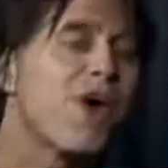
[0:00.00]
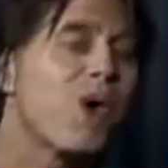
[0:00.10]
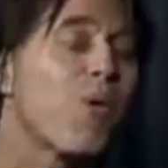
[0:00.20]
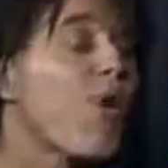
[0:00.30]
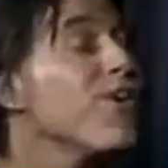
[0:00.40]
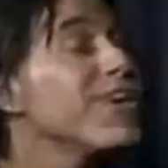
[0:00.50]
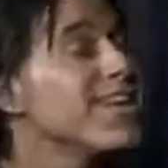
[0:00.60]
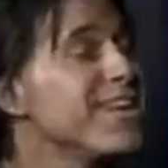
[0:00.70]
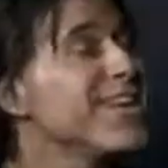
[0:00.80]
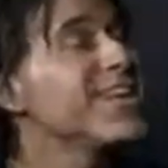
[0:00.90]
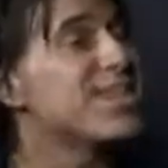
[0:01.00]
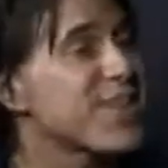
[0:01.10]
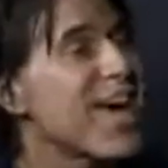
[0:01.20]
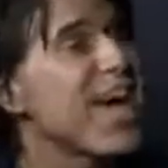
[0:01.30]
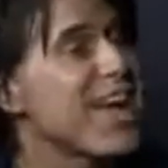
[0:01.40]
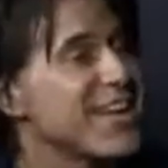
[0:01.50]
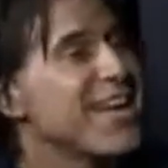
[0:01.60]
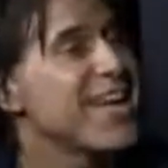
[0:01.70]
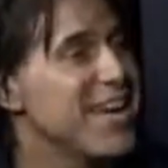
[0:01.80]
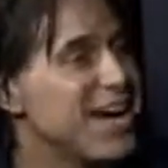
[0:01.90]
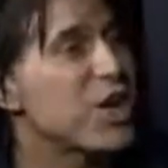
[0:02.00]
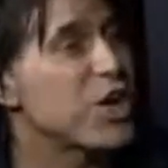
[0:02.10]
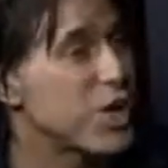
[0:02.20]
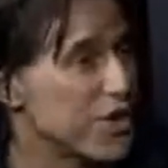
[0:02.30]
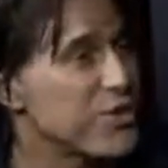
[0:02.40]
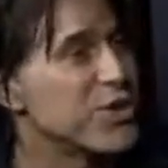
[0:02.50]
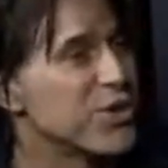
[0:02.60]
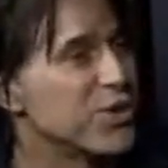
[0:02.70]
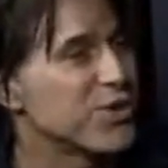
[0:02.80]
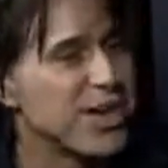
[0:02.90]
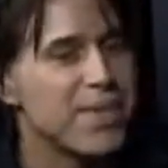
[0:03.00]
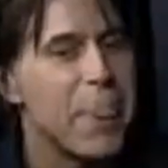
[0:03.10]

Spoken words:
quarantines and curfews, right?